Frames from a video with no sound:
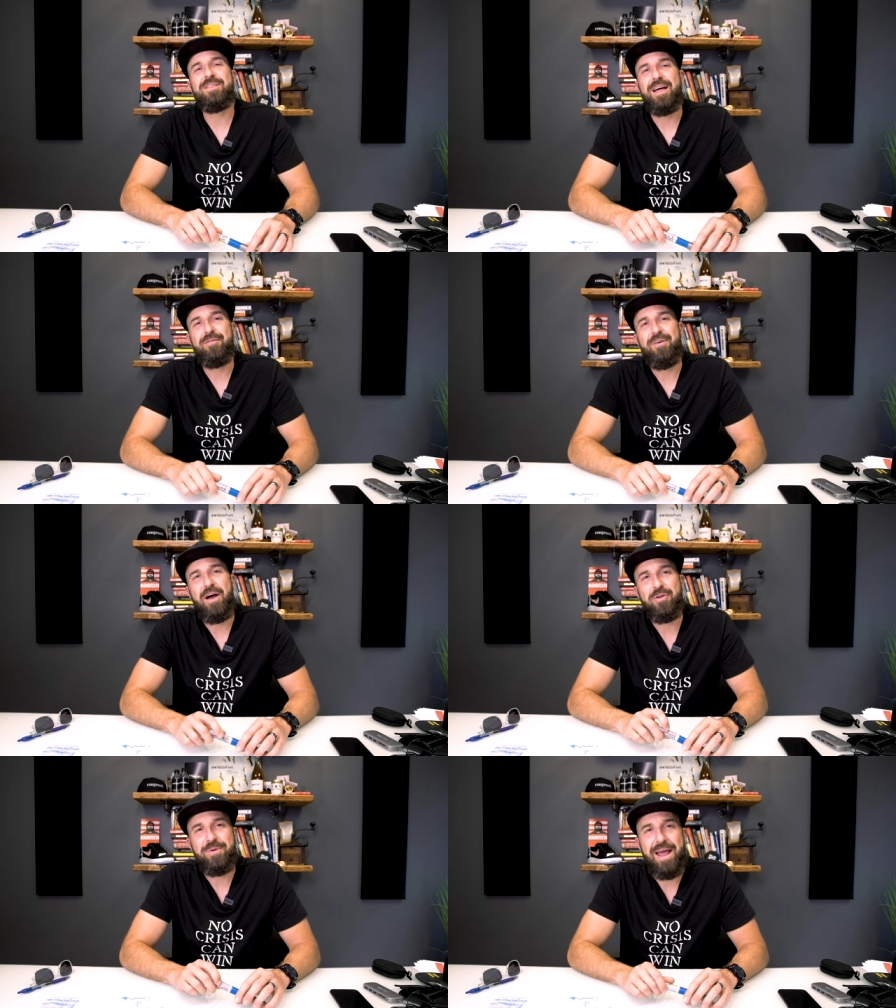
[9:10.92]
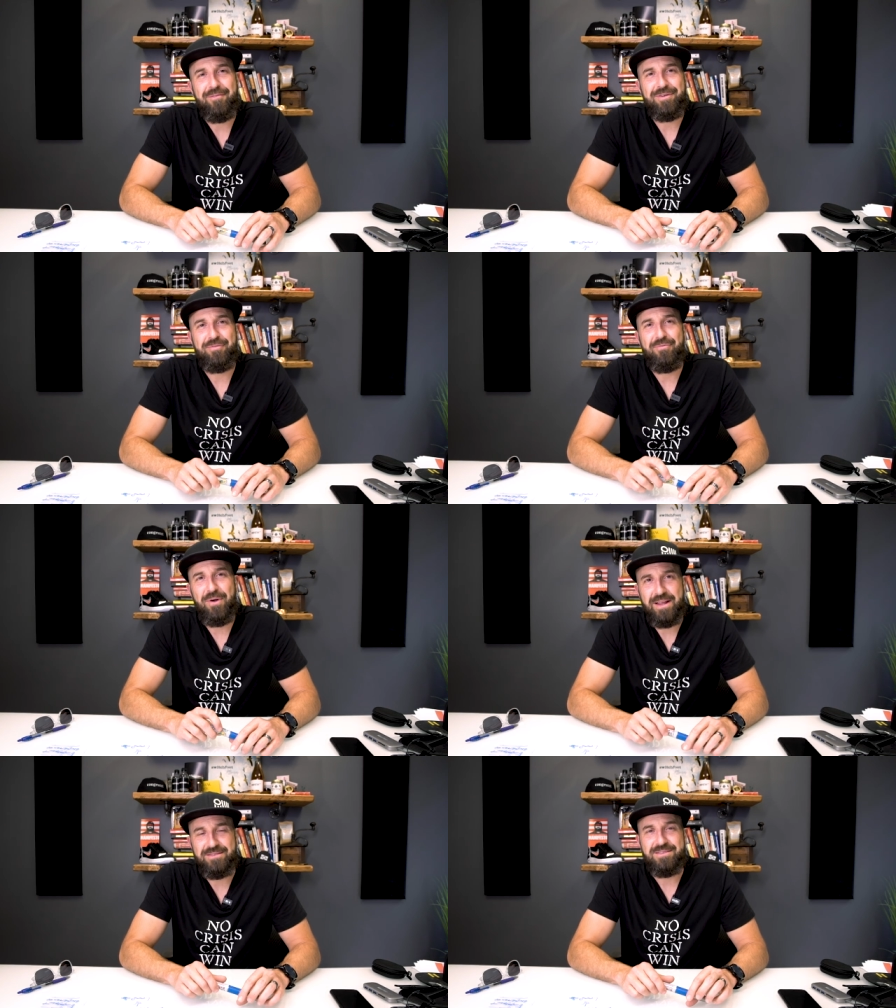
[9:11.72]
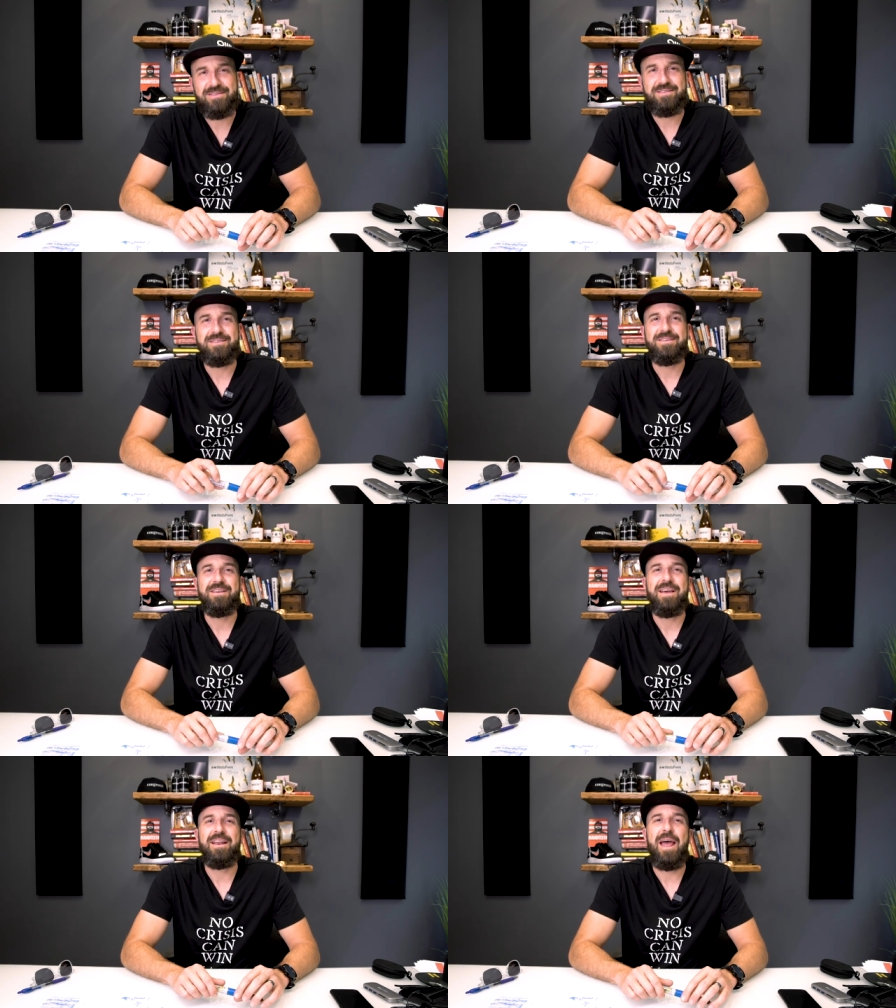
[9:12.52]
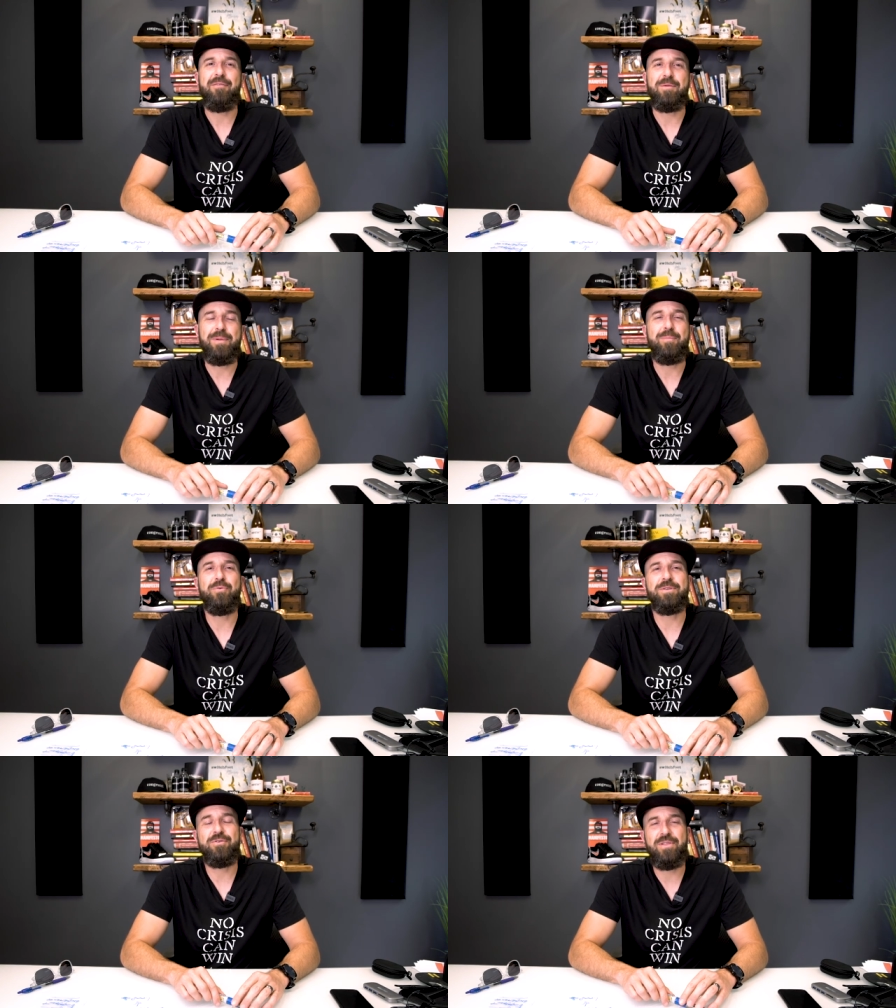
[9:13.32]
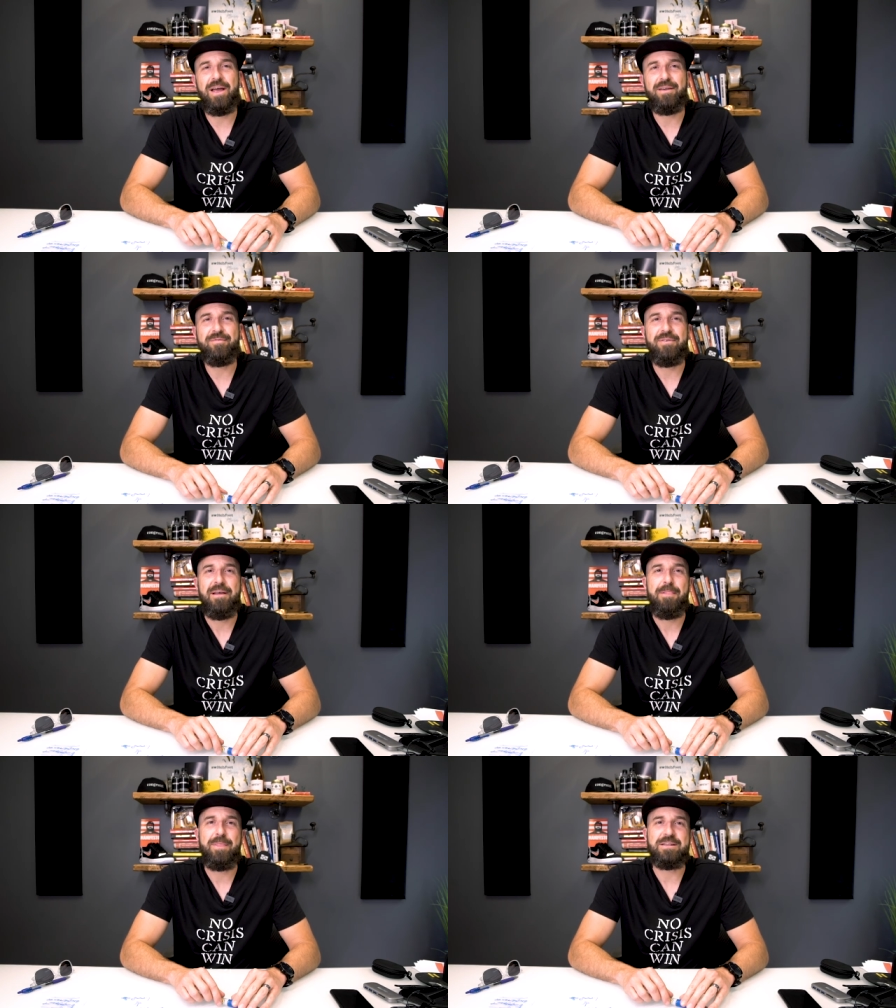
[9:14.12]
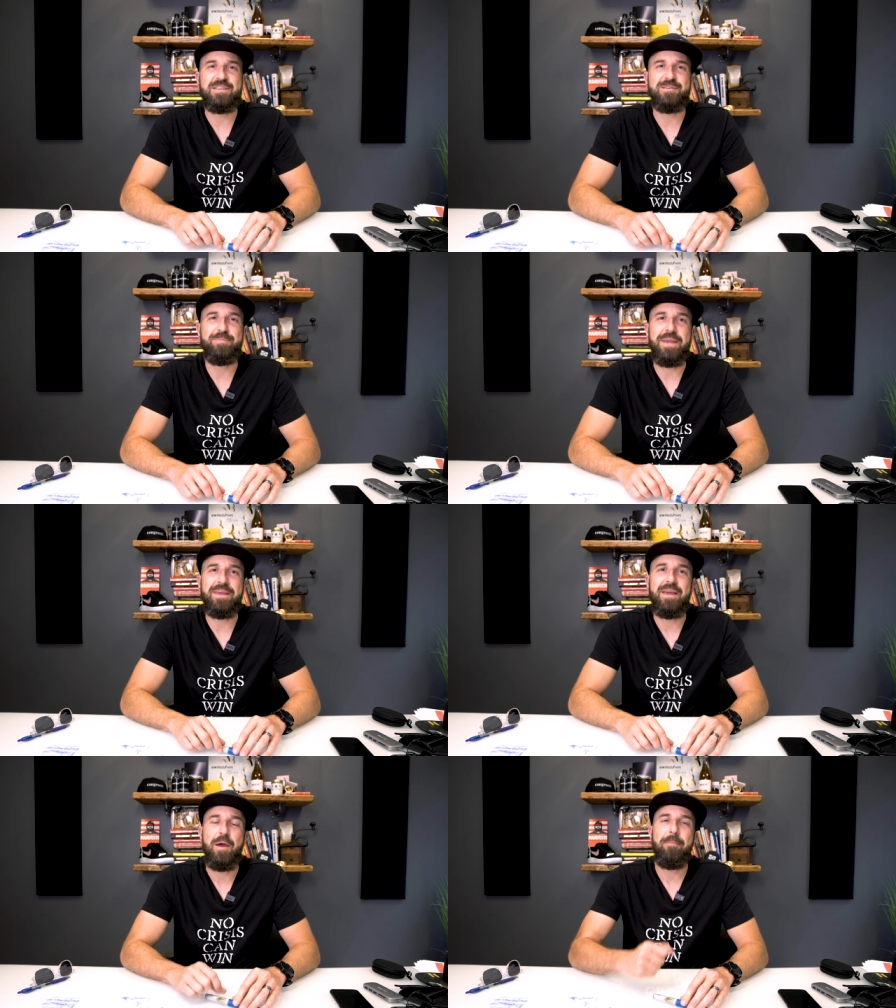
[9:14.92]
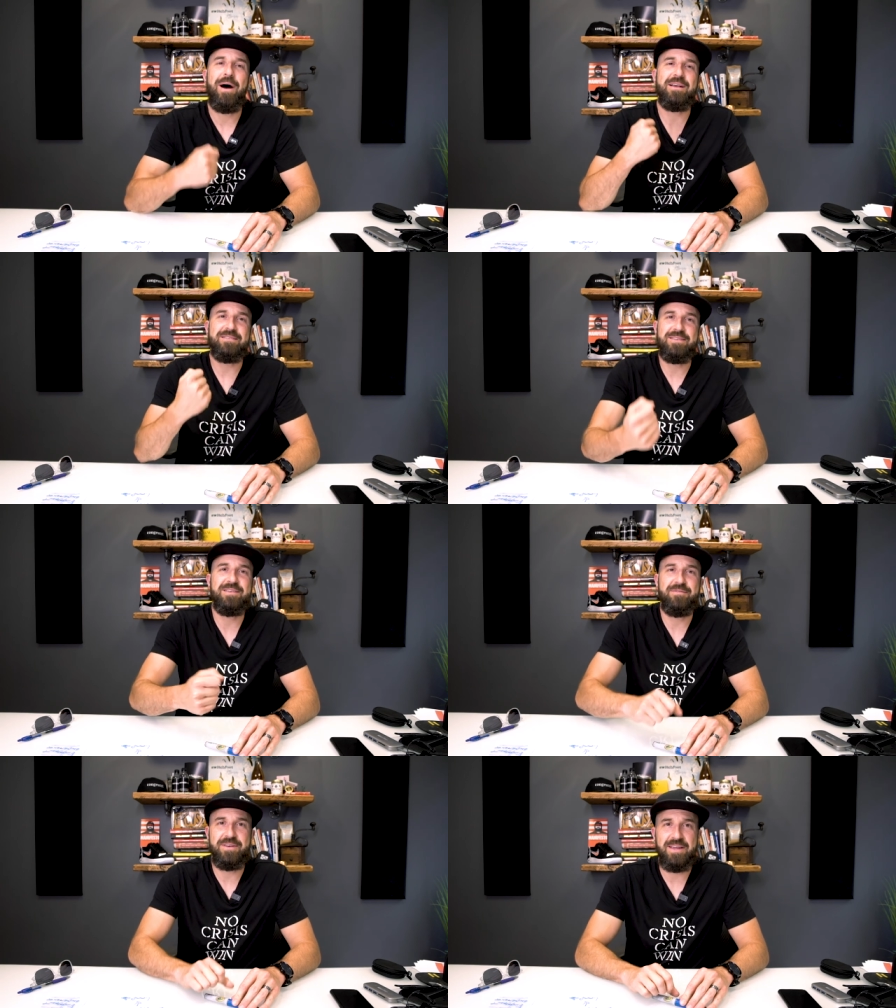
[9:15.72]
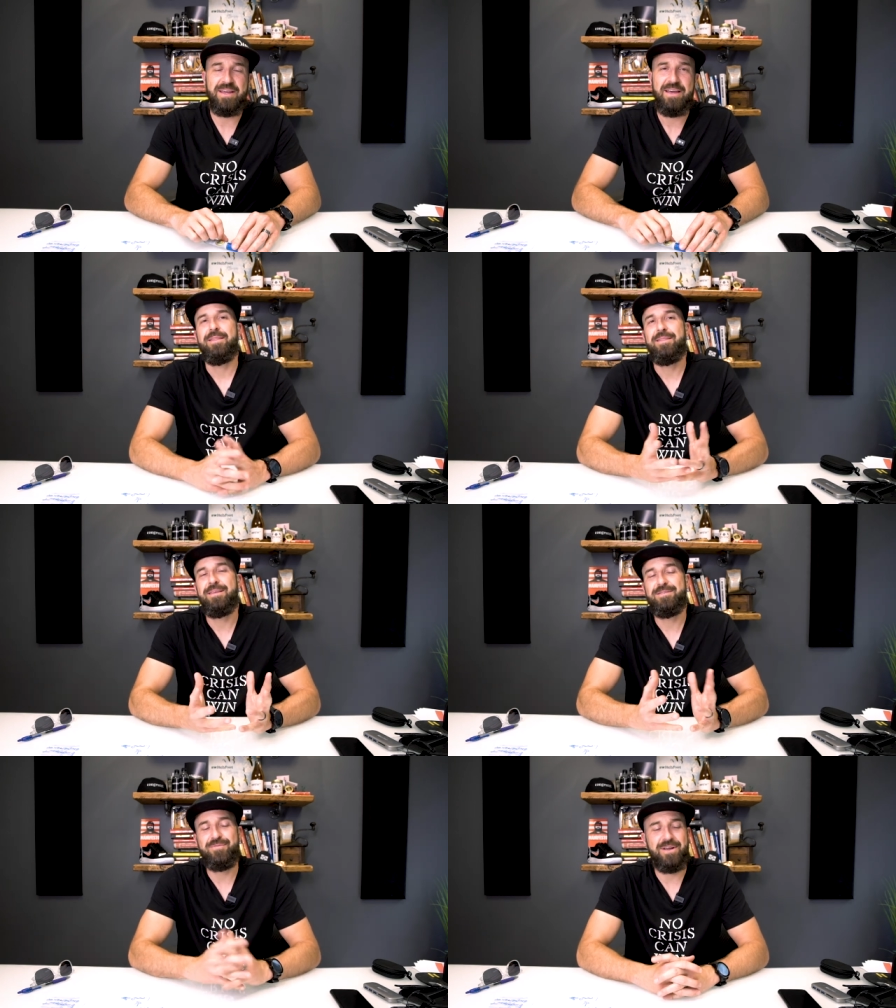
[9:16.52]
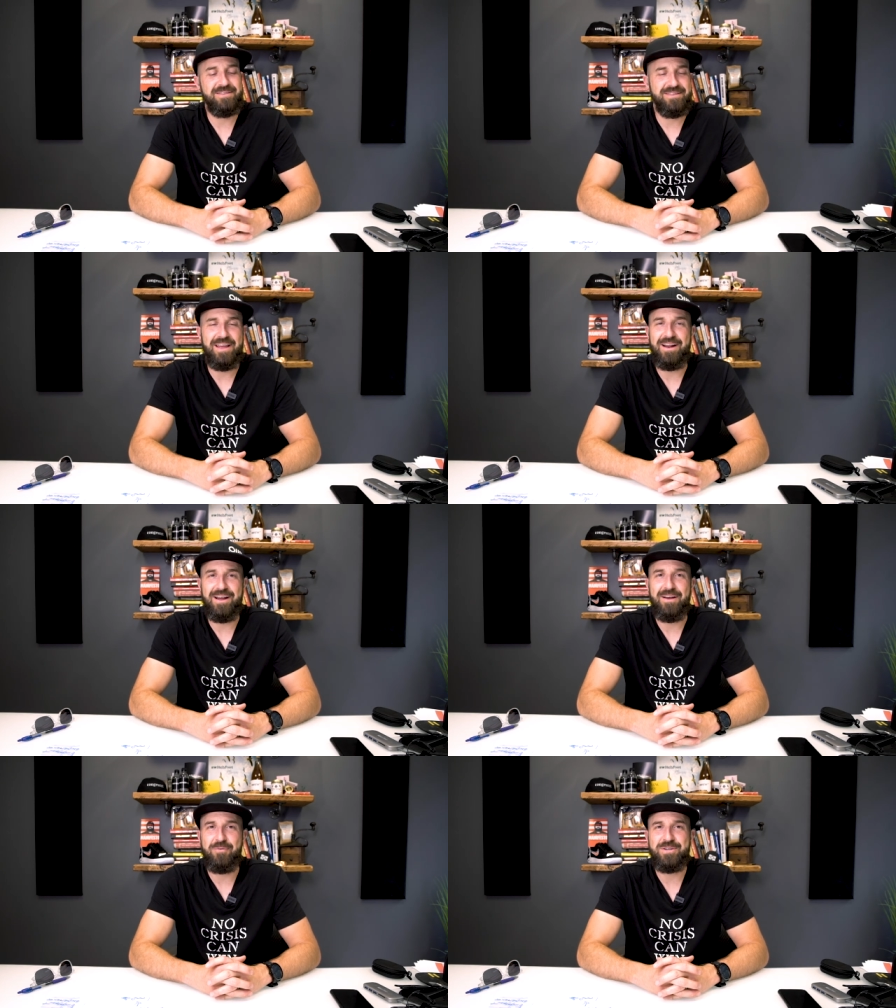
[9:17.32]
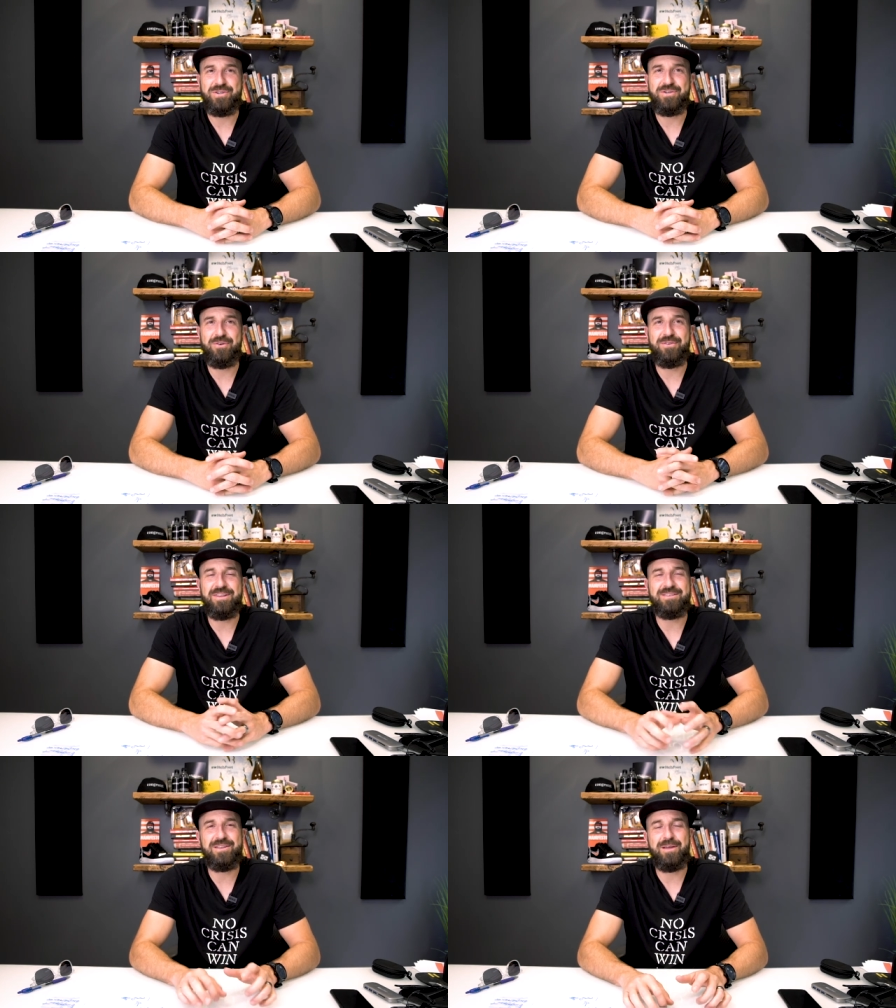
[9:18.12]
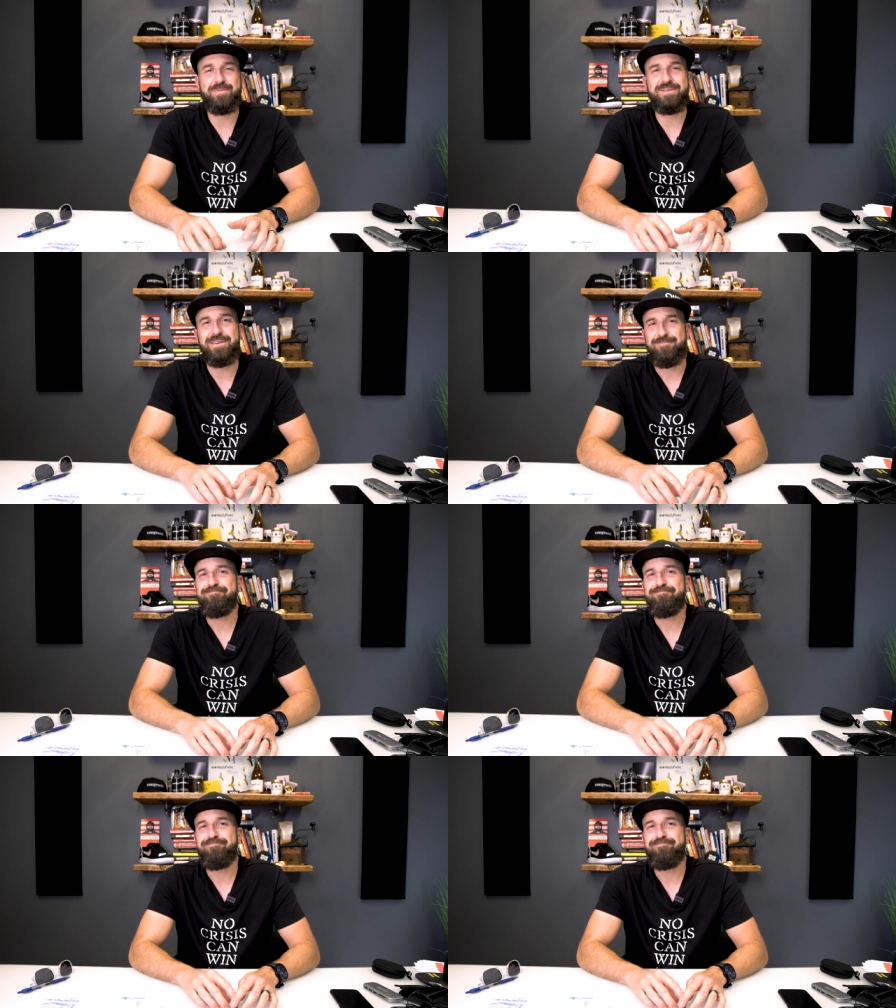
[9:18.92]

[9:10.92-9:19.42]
a lot of value in having friends and having people in your life that speak positivity. These friends that uh, we just showed you, these clips,